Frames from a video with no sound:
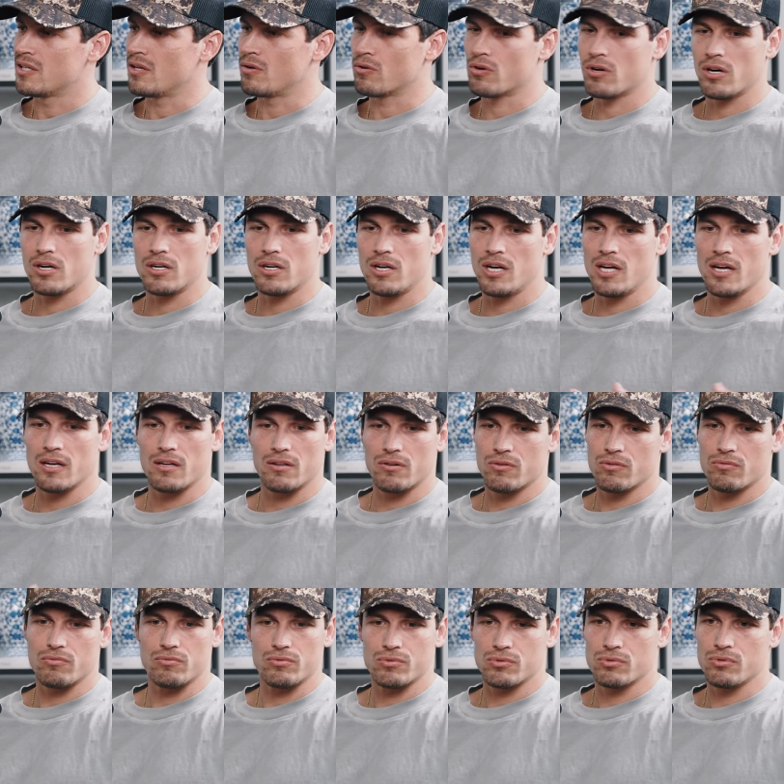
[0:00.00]
they'll kind of like
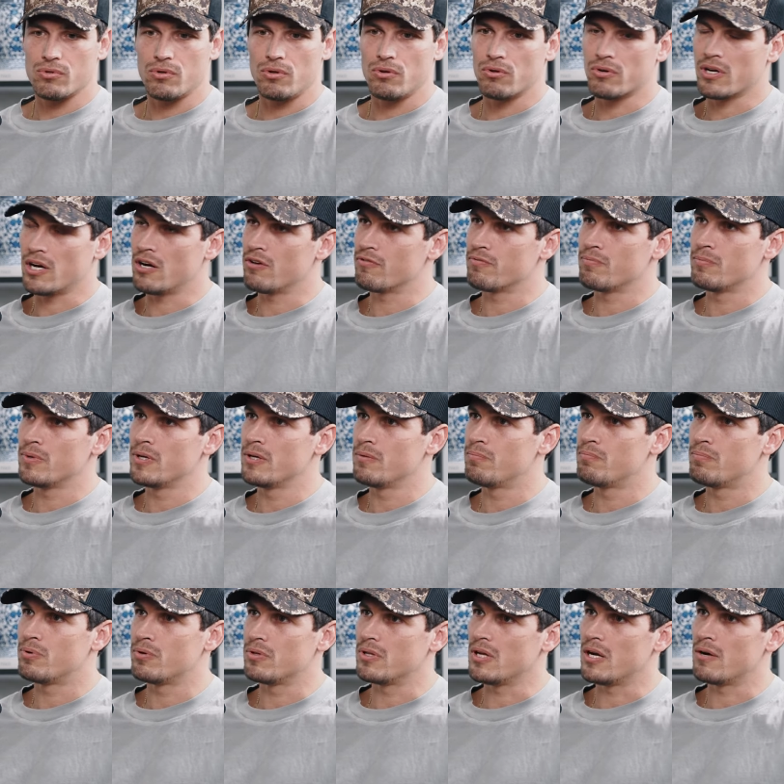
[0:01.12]
sort of look out for me,
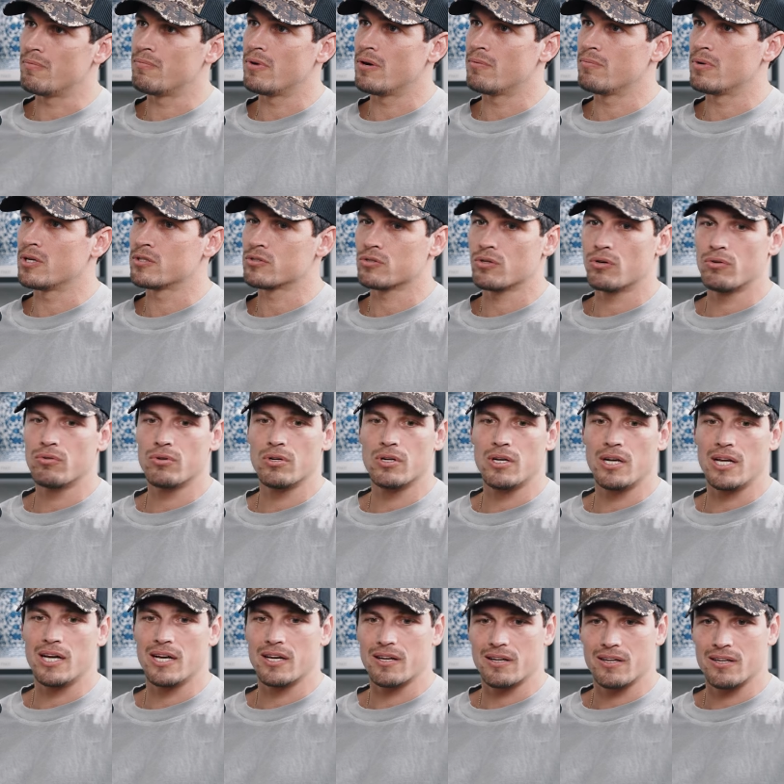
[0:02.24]
put their arm around my shoulder,
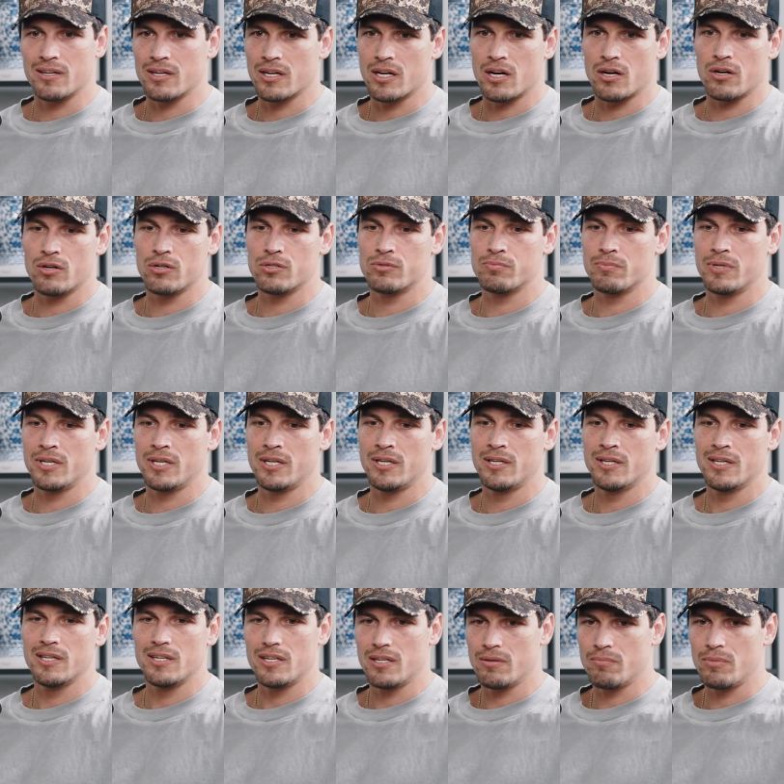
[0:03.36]
like encourage me,
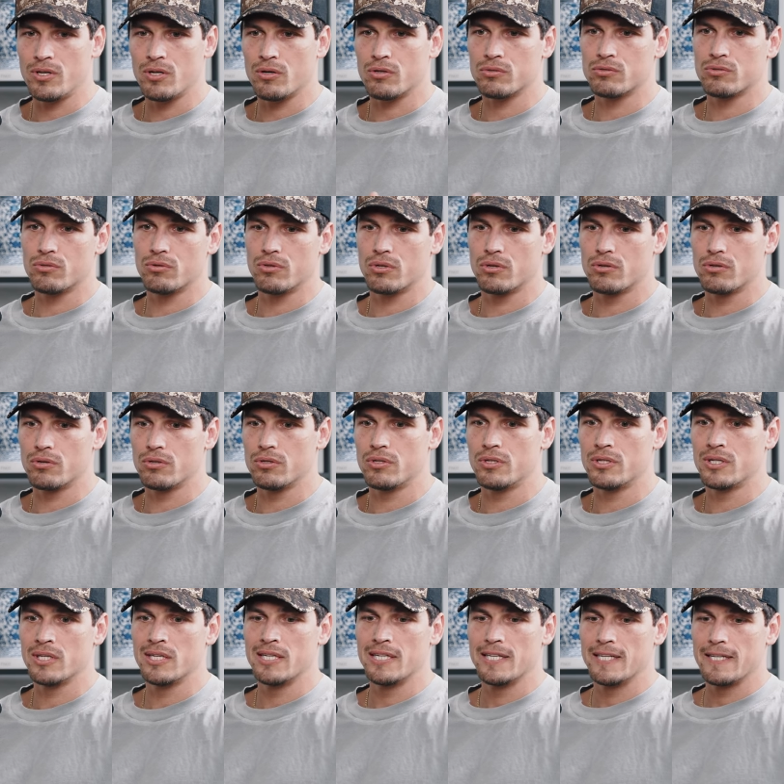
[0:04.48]
let me know I was doing
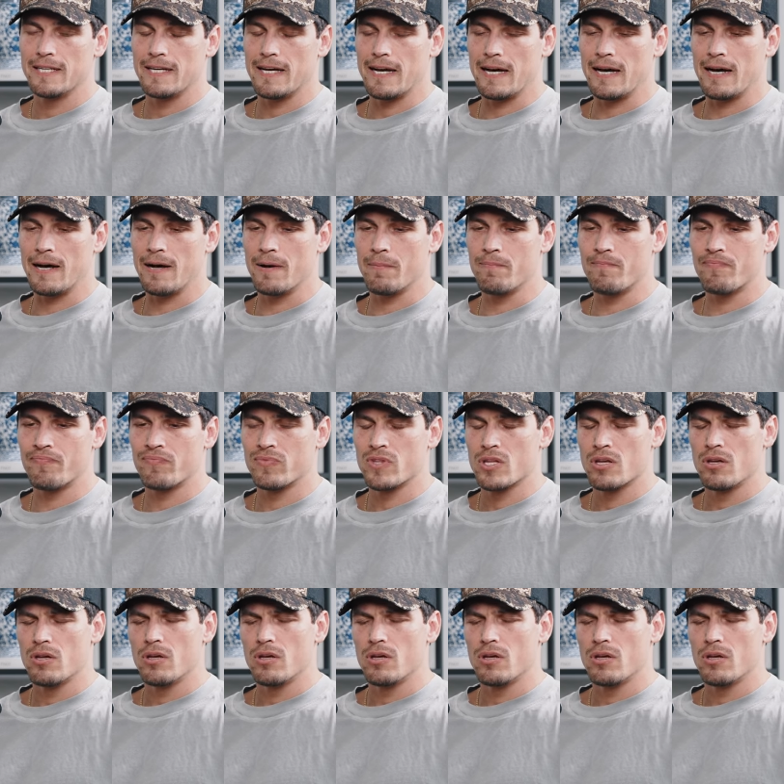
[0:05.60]
good. Um,